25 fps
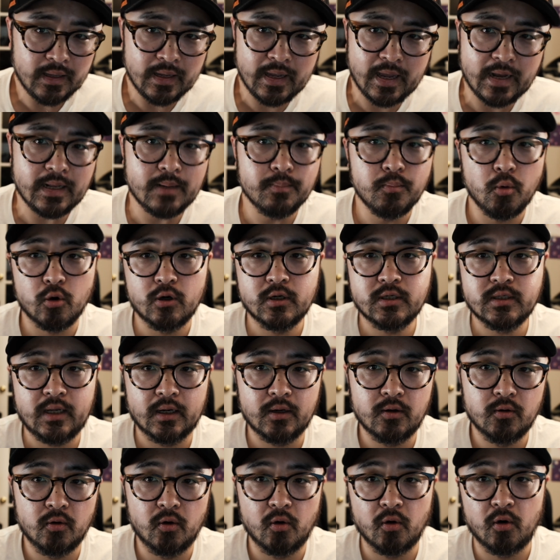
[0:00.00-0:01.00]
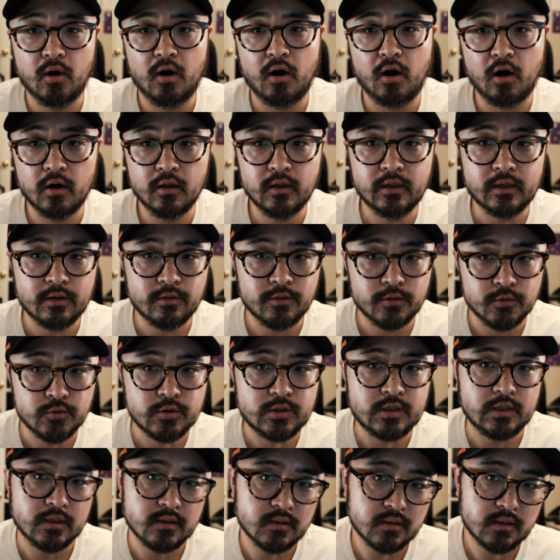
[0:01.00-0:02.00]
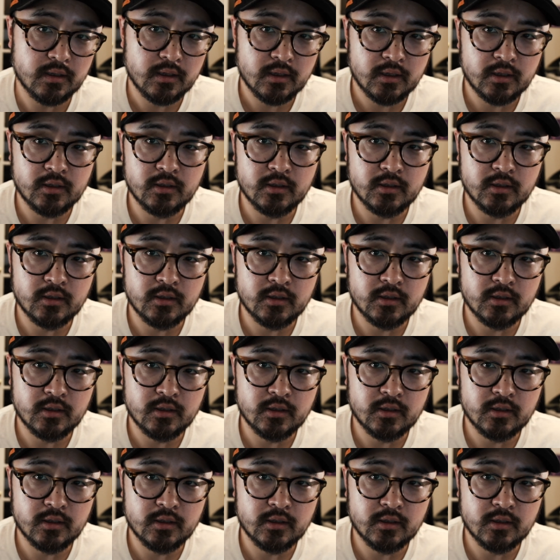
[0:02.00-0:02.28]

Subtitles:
any motorcycle or Harley enthusiast.